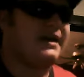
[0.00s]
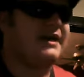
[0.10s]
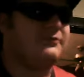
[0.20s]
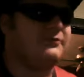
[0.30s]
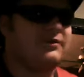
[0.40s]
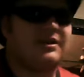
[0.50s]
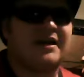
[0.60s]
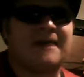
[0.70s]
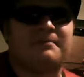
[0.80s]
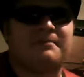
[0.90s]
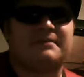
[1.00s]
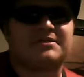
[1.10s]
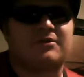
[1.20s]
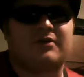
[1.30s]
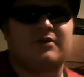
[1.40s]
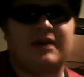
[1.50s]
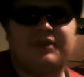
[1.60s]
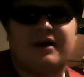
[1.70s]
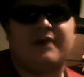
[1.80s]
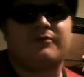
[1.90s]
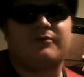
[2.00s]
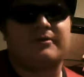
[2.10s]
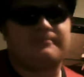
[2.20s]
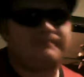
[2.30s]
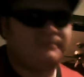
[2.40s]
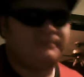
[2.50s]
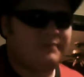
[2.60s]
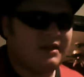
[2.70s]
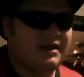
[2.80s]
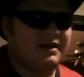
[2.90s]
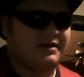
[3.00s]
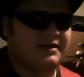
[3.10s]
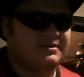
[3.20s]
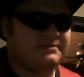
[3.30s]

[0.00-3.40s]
it really complements Coke, and I thought it would. It does.